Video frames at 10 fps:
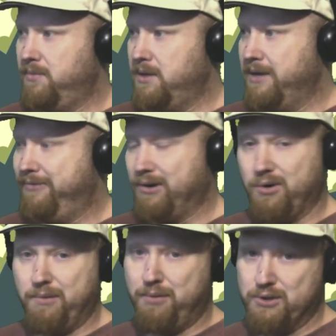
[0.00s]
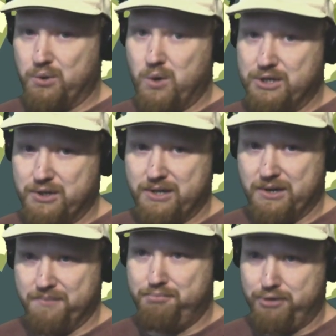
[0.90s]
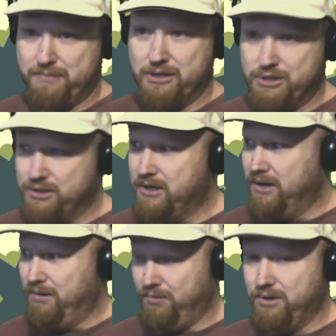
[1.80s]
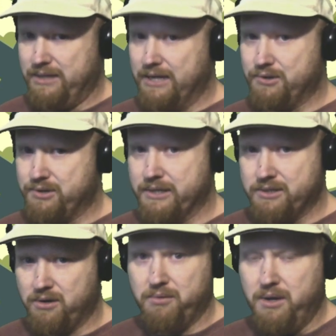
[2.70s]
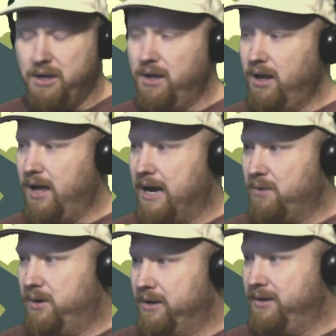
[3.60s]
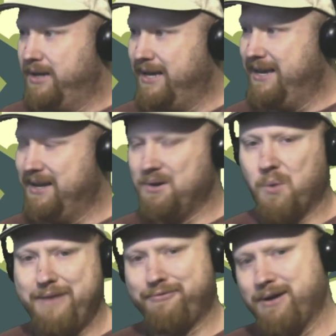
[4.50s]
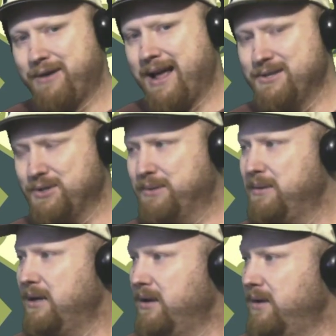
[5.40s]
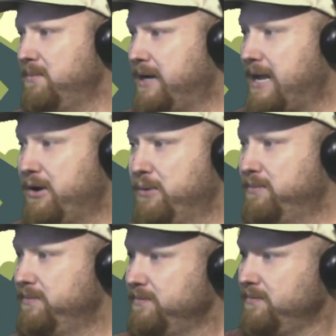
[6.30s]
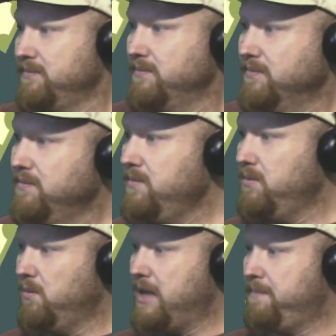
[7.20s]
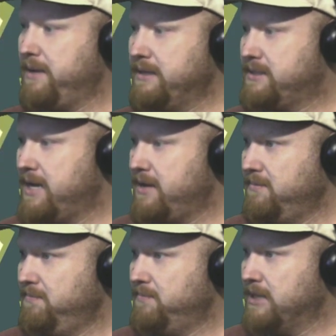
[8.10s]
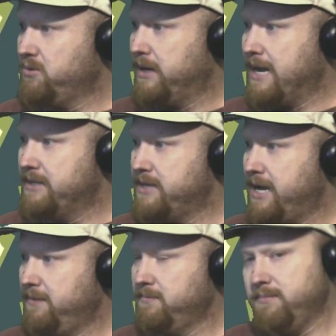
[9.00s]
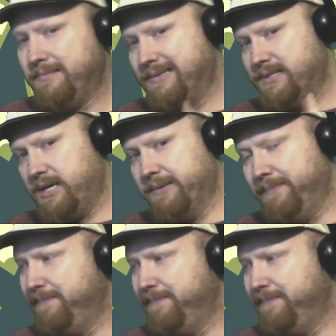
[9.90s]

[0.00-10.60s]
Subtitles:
if they're going to post a question, they're pretty much really interested. So I don't want to wait forever to answer them. But anyway, that being said, that's what I gotta say. See you.